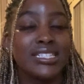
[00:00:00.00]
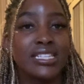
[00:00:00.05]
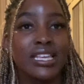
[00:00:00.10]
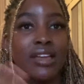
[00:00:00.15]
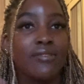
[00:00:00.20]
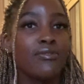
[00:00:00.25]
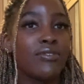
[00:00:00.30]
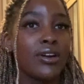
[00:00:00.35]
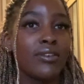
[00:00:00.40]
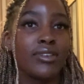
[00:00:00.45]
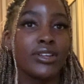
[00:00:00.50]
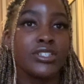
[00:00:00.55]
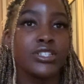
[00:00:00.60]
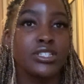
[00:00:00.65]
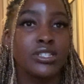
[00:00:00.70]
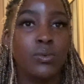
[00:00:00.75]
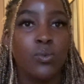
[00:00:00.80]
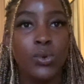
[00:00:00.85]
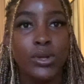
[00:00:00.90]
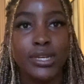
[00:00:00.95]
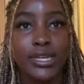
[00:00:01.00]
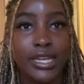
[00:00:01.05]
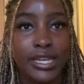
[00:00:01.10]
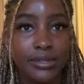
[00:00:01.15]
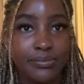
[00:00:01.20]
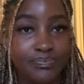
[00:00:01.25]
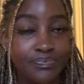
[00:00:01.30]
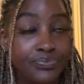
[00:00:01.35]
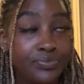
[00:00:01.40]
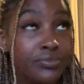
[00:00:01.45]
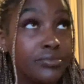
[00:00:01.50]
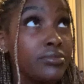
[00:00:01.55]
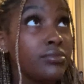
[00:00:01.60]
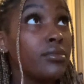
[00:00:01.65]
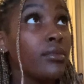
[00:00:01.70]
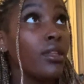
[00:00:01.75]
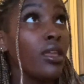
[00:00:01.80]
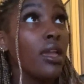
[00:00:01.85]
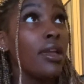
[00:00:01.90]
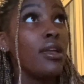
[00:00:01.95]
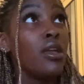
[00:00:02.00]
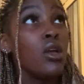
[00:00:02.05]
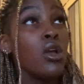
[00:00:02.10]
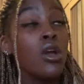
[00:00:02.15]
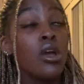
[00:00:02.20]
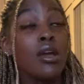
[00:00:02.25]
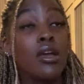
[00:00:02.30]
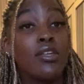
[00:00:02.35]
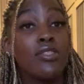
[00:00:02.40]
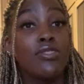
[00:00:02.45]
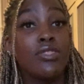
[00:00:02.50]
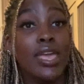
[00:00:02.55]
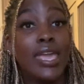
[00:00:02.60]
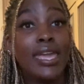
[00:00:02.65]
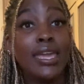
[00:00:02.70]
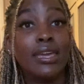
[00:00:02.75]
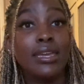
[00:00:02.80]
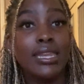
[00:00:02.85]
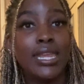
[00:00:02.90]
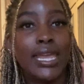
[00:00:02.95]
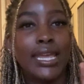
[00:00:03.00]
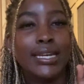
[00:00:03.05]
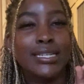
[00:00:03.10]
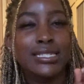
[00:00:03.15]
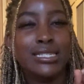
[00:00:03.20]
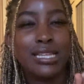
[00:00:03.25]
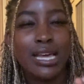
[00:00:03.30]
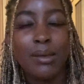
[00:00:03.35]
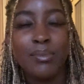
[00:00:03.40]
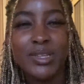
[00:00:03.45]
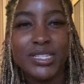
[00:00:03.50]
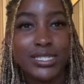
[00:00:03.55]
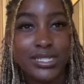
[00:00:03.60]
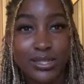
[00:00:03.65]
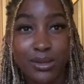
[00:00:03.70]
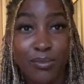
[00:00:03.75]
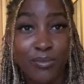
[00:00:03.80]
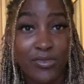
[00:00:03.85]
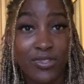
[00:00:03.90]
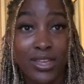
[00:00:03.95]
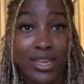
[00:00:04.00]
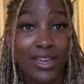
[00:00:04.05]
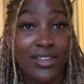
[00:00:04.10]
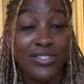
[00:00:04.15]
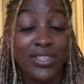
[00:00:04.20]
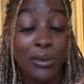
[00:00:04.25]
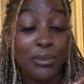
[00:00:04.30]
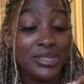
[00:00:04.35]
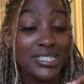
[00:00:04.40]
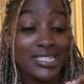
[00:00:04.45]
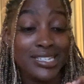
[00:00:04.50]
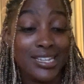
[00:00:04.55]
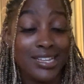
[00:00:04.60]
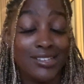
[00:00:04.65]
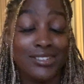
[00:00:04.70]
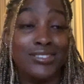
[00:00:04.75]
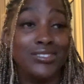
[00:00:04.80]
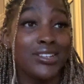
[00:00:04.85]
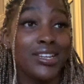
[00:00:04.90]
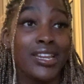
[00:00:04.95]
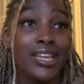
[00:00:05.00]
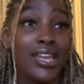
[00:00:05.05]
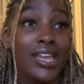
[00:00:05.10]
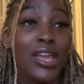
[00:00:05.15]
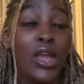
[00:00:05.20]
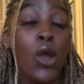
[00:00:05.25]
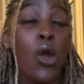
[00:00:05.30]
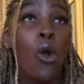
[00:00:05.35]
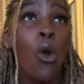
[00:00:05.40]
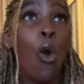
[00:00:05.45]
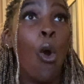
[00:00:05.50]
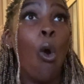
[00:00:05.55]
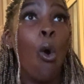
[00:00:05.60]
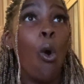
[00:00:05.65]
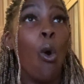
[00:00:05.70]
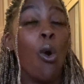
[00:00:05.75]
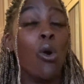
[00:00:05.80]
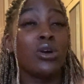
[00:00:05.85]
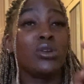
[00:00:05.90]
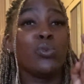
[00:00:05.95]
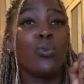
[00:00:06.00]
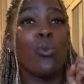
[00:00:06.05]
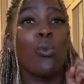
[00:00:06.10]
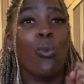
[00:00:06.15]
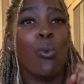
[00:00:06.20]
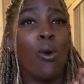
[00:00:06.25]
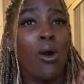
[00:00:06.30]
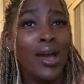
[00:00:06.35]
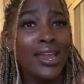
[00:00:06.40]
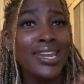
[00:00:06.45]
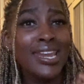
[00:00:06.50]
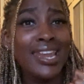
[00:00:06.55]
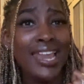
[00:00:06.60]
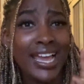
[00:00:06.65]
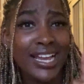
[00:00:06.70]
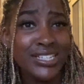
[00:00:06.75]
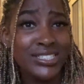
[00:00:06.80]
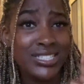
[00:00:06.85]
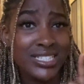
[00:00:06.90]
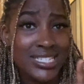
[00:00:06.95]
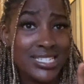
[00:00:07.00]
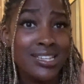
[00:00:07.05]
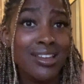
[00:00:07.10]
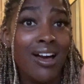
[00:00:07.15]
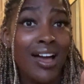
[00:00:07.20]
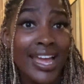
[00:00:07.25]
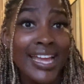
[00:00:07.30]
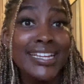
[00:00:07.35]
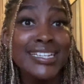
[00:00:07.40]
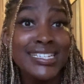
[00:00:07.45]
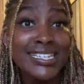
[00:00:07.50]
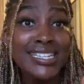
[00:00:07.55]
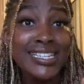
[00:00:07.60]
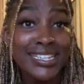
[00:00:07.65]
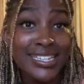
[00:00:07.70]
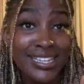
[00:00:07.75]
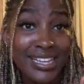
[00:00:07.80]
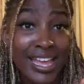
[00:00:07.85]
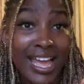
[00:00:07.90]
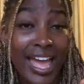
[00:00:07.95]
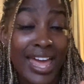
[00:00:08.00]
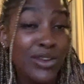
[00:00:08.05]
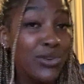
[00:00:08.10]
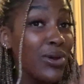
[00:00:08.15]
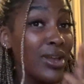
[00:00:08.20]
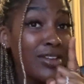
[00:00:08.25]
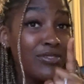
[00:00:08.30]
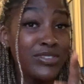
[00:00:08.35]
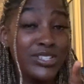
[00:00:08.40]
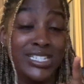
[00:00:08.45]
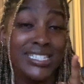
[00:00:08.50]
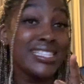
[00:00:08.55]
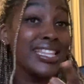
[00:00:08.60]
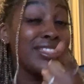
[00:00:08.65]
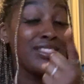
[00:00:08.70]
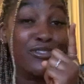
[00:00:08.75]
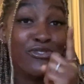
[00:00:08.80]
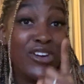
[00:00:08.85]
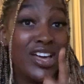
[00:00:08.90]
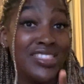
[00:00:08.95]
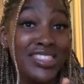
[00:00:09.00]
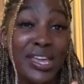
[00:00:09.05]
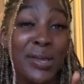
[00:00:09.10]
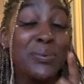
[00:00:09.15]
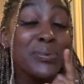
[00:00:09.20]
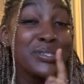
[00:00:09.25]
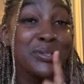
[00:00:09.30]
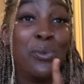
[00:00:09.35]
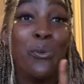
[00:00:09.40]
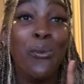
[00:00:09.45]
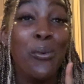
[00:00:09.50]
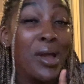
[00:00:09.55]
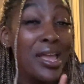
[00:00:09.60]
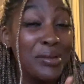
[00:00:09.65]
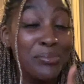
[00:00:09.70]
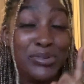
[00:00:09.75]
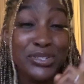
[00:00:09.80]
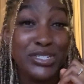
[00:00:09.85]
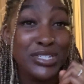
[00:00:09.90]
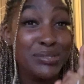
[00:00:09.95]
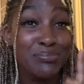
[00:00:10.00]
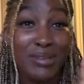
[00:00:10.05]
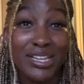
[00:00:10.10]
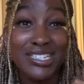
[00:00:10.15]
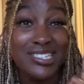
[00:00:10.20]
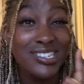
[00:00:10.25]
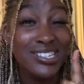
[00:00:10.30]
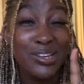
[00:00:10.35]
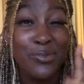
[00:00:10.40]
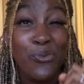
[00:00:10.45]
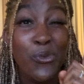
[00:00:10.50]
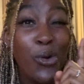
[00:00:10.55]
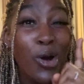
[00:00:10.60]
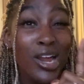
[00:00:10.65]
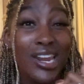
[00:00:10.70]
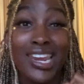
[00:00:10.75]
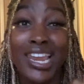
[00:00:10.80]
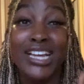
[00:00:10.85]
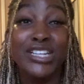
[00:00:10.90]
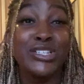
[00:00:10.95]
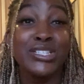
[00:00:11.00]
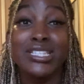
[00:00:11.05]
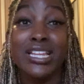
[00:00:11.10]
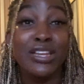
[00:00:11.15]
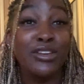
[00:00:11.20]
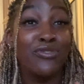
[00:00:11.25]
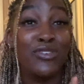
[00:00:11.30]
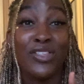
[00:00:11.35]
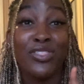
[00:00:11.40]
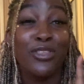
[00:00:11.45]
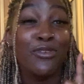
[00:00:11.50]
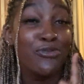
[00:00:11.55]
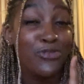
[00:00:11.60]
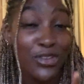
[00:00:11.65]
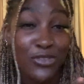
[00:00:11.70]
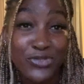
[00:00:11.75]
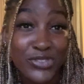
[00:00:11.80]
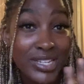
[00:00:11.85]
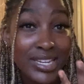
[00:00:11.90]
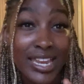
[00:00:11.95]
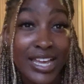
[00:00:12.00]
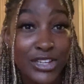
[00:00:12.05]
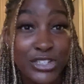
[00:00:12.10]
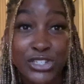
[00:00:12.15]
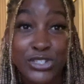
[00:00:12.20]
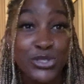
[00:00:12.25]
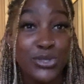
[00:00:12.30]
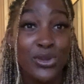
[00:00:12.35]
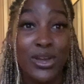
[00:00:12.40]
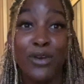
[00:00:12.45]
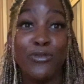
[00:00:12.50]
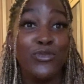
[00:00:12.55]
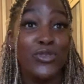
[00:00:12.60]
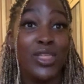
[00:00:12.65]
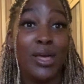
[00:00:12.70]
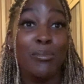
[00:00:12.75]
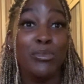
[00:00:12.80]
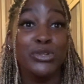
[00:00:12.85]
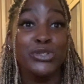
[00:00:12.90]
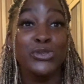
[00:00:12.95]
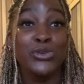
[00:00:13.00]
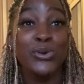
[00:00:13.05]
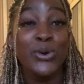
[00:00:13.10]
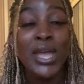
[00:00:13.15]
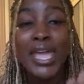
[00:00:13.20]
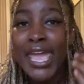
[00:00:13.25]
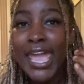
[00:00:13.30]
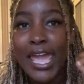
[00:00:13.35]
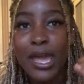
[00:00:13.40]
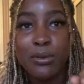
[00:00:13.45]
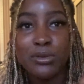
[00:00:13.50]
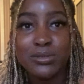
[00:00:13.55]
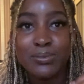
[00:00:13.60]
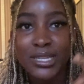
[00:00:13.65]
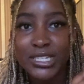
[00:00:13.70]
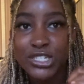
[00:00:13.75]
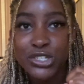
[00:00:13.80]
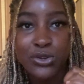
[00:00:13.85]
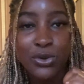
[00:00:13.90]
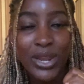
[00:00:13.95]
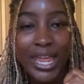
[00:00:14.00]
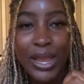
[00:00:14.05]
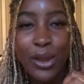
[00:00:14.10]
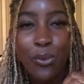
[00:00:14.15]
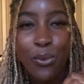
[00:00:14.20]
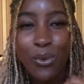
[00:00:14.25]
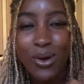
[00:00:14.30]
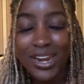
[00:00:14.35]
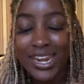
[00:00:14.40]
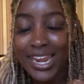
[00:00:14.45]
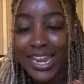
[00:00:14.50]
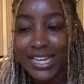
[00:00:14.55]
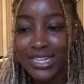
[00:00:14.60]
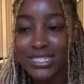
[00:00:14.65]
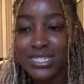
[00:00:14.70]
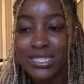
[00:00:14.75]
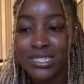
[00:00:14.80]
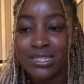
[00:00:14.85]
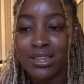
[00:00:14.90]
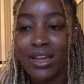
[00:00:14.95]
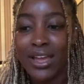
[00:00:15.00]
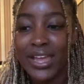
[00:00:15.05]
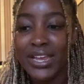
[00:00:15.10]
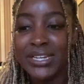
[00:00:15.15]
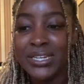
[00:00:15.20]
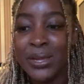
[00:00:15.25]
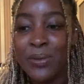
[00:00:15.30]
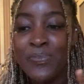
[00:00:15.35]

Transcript: say you have 5 lectures in one day. They could examine something that was literally on one lecture slide, and not even just the fact that it was just mentioned in one lecture slide of like the 50 lectures you have for that module. It was mentioned on like one lecture slide,